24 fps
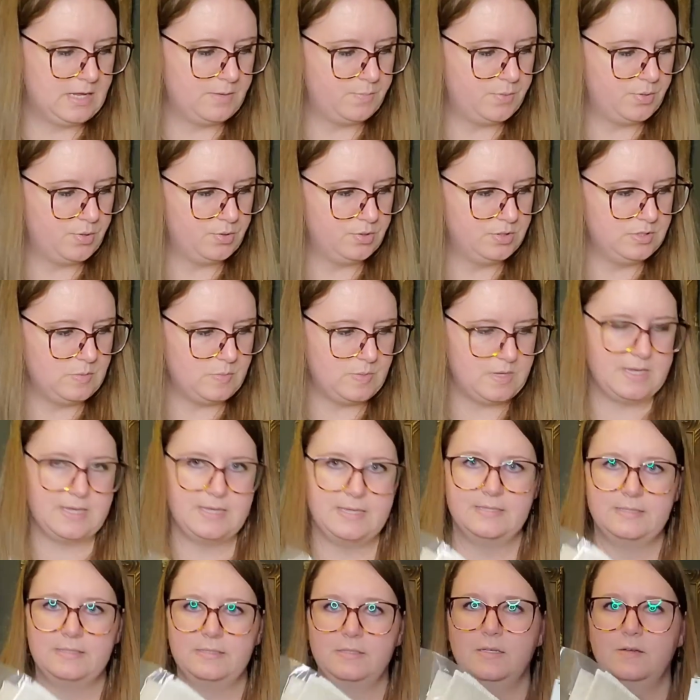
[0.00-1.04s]
I pulled a
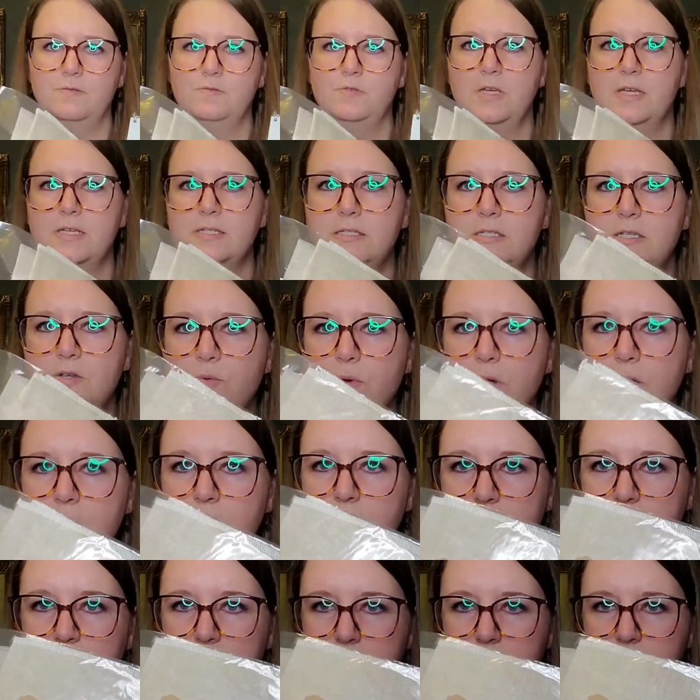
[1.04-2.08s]
piece of dusty
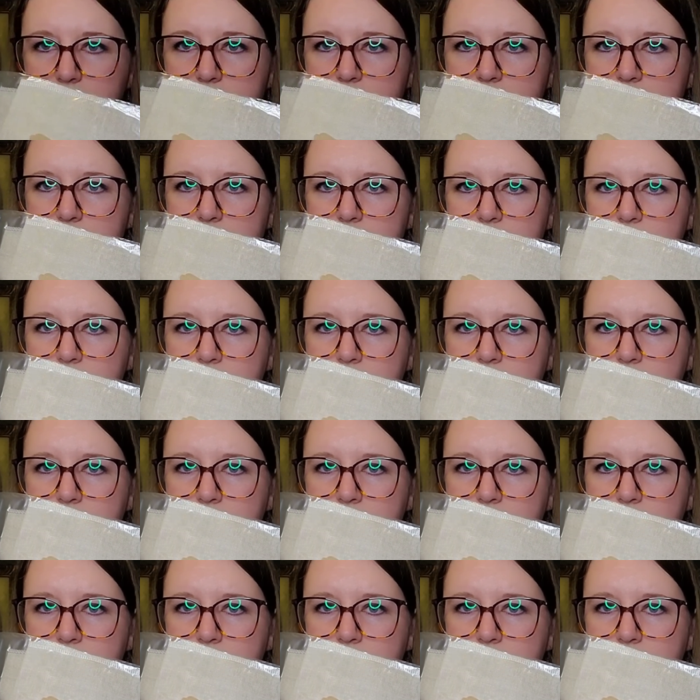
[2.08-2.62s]
red linen.